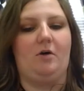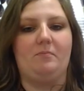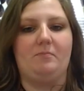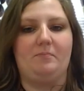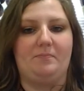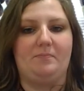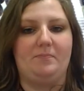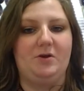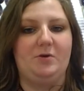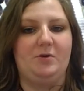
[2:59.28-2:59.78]

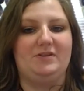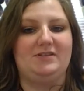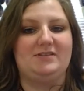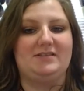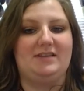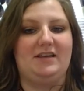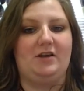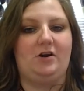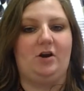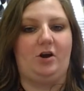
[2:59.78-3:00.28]
you would
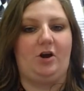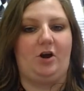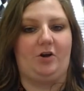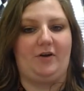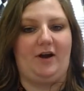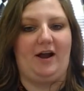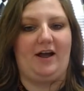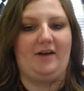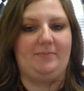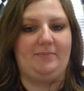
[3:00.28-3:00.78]
see it on our
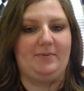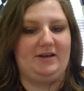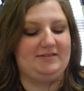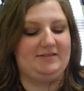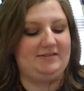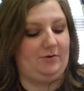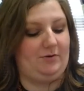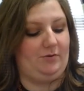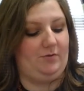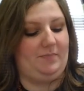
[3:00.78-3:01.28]
graph because
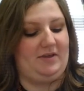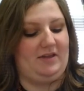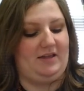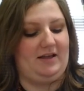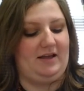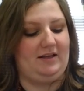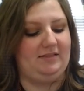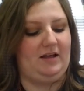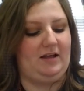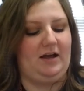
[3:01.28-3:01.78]
there would be
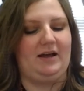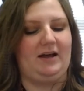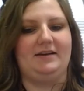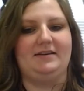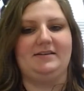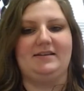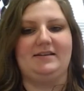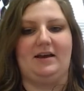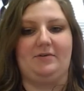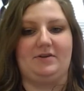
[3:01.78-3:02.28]
a line
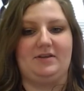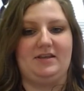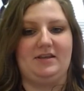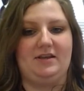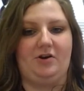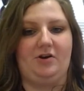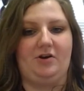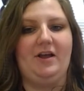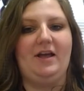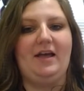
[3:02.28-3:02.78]
down
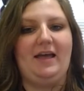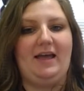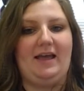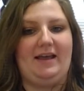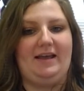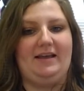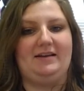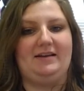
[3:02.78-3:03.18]
here and